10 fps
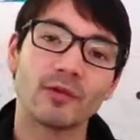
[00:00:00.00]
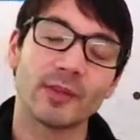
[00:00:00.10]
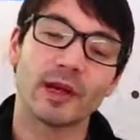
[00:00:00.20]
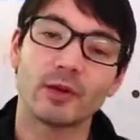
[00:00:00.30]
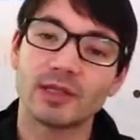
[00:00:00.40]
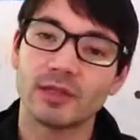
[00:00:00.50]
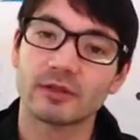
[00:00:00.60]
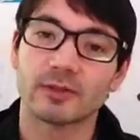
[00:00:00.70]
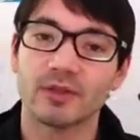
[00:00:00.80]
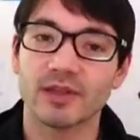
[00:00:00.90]
from my
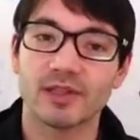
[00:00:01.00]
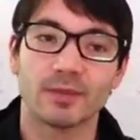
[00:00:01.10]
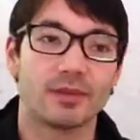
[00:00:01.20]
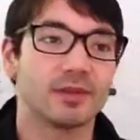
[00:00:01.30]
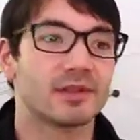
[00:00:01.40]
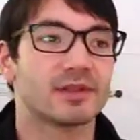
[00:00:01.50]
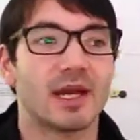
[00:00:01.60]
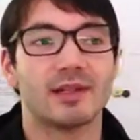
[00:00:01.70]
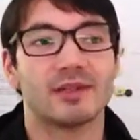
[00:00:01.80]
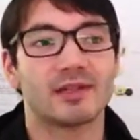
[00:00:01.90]
co-teachers and principals,
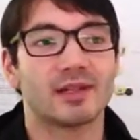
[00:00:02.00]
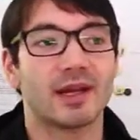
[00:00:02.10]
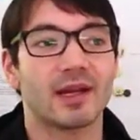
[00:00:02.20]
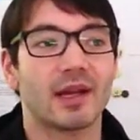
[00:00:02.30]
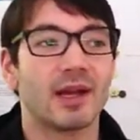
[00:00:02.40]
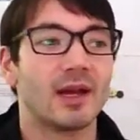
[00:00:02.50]
and just like